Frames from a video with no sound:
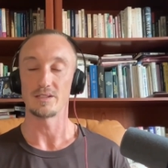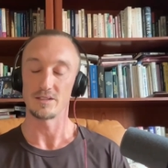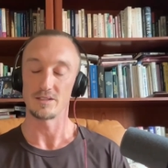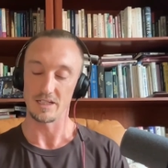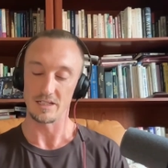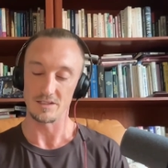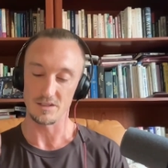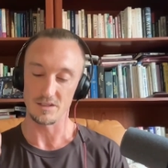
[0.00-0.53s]

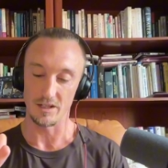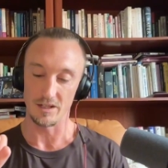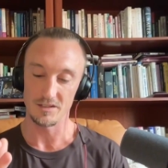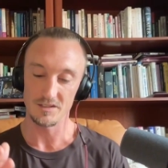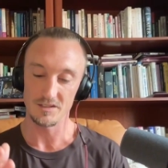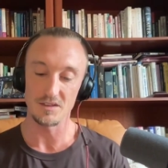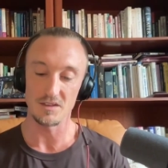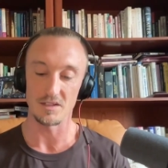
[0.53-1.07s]
It's a
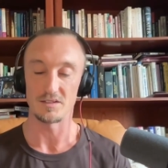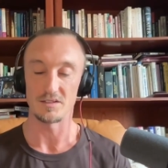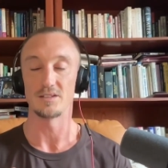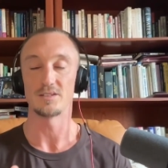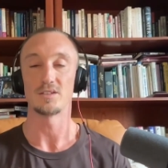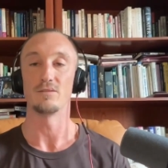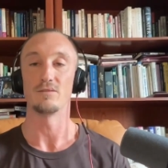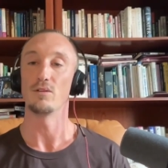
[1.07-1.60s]

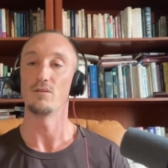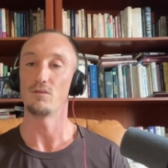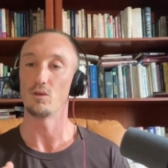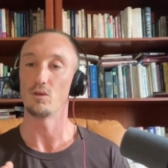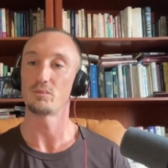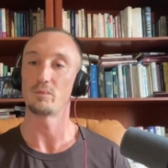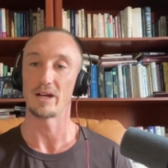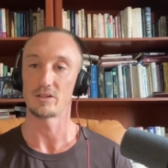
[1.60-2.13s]
synthesis of the
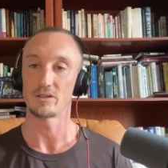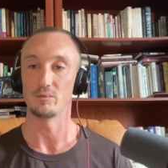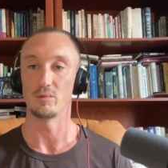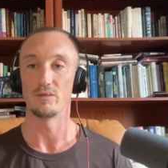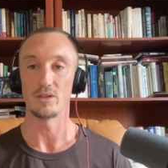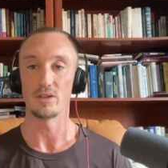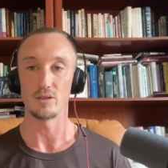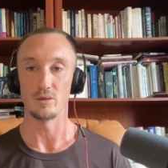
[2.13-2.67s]
full spectrum
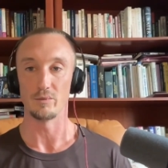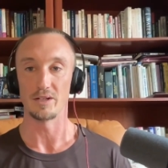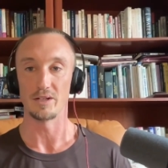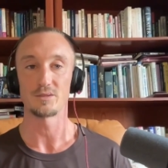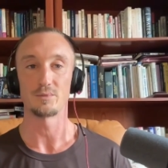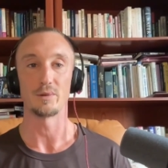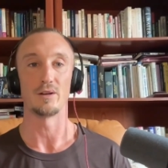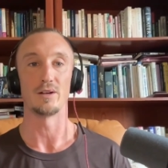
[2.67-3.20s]
of the human
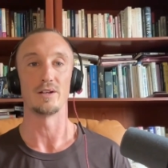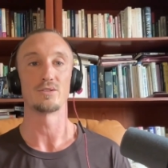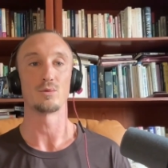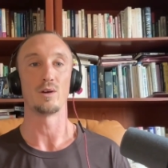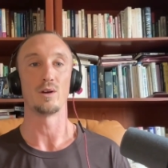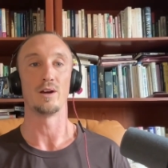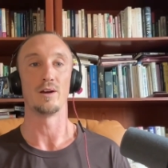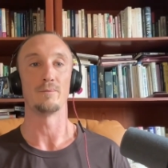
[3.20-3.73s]
experience
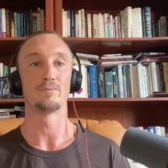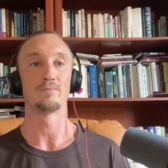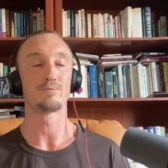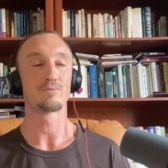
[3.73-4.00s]
where